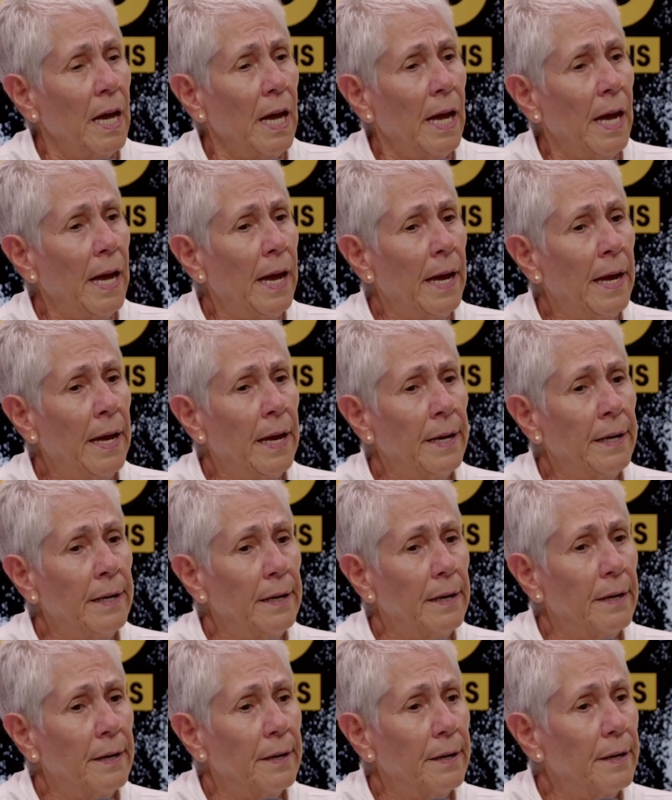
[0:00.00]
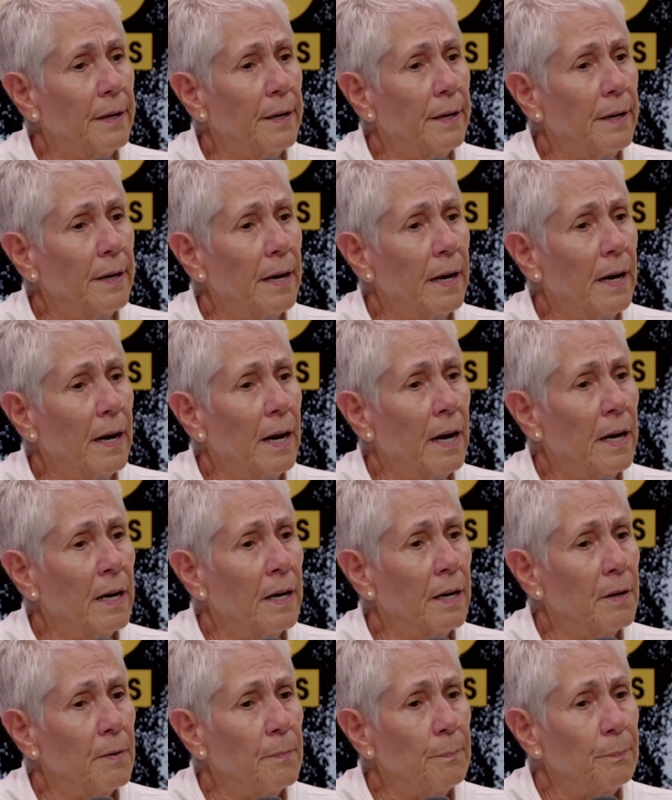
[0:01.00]
And
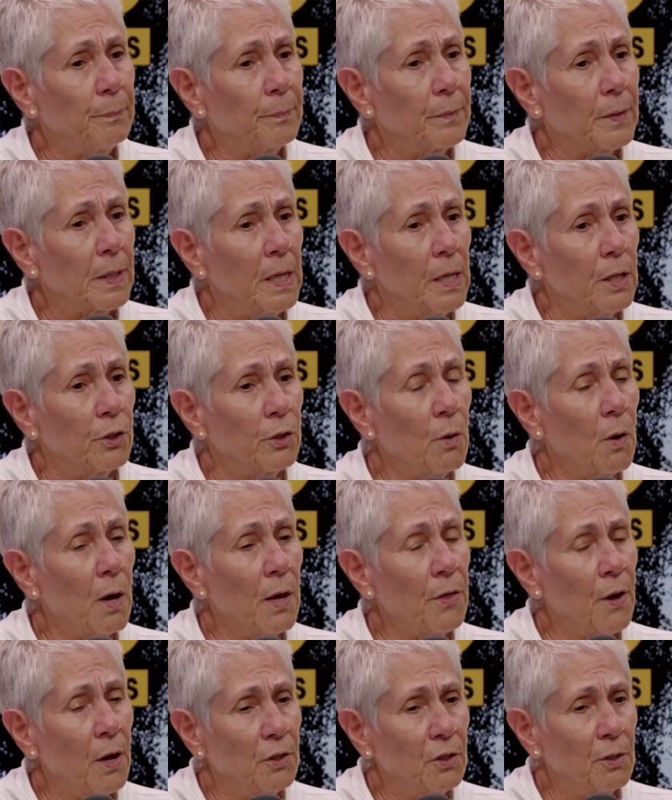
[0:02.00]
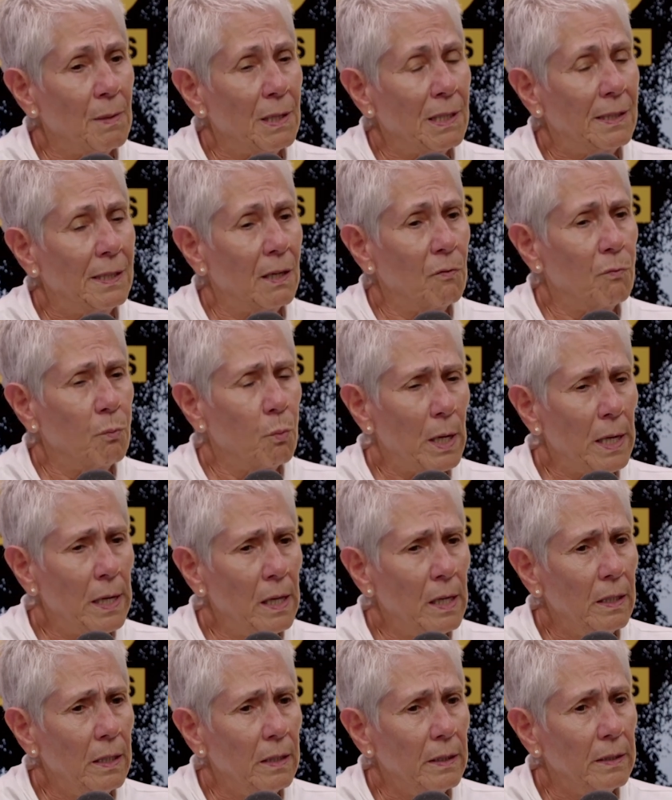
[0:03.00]
um, so I thought to myself,
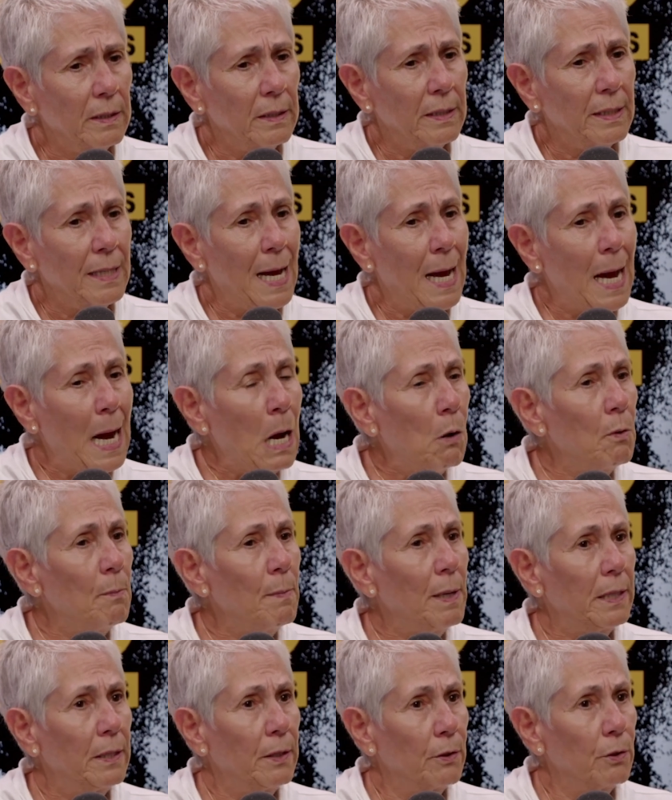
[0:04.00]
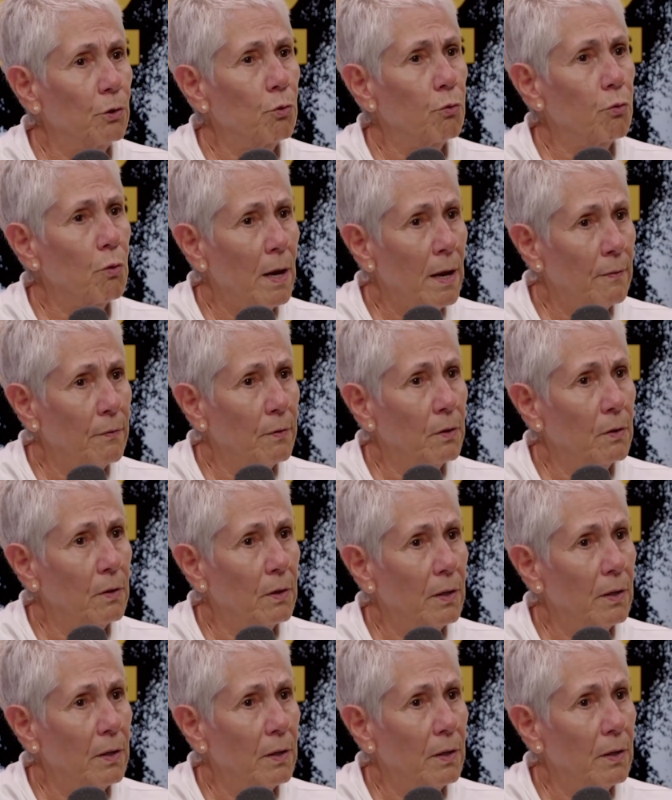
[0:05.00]
well, how am I going to travel?